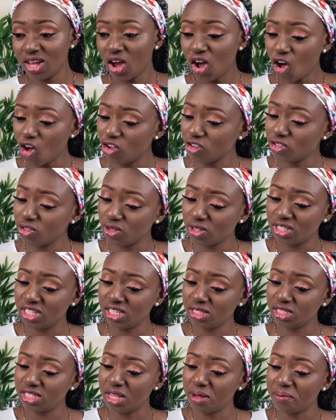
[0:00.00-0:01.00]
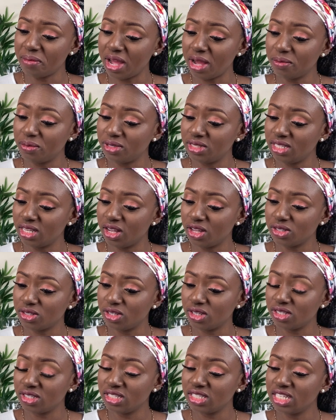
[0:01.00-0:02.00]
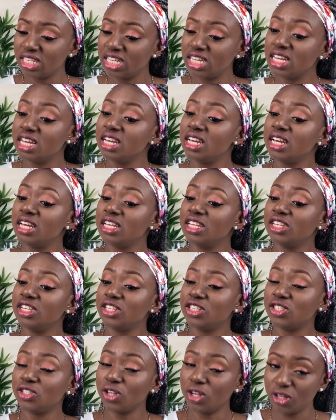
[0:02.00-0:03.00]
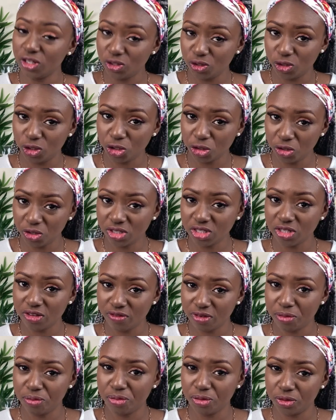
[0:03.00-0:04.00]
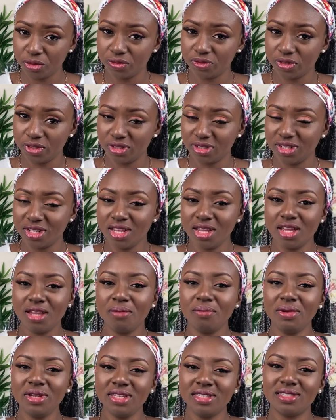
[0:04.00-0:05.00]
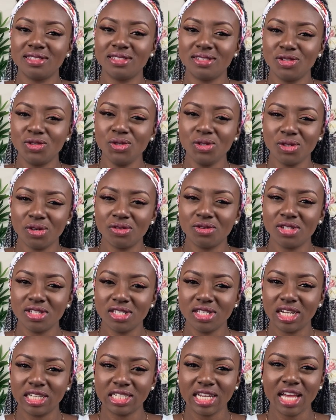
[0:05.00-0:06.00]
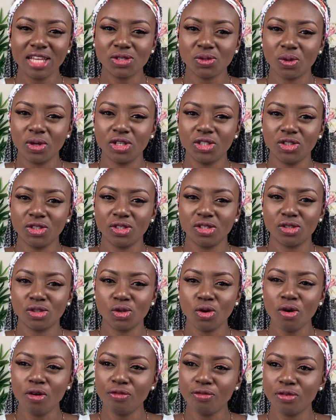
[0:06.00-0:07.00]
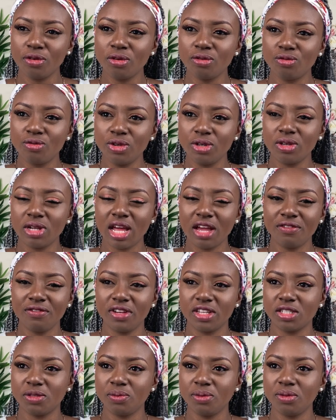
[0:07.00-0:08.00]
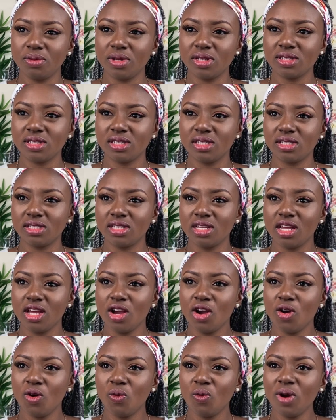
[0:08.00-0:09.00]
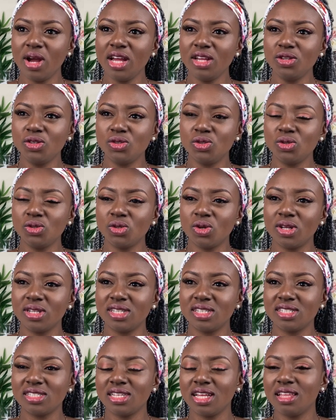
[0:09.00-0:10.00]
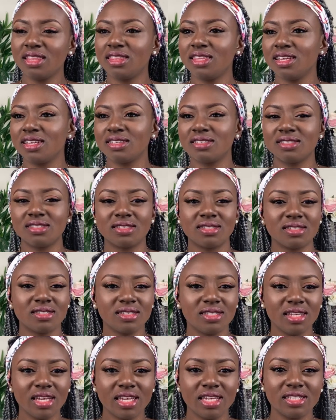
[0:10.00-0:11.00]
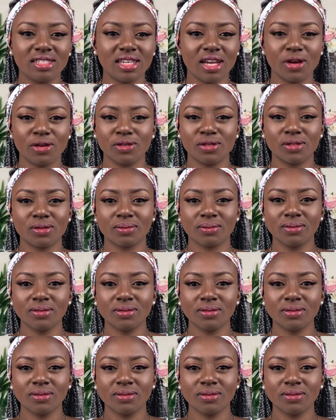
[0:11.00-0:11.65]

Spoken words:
Also, this same Bible tells us, study to show yourself approved. Please, do your research, ask questions, go through real life experiences. Where you do not understand things, seek it out.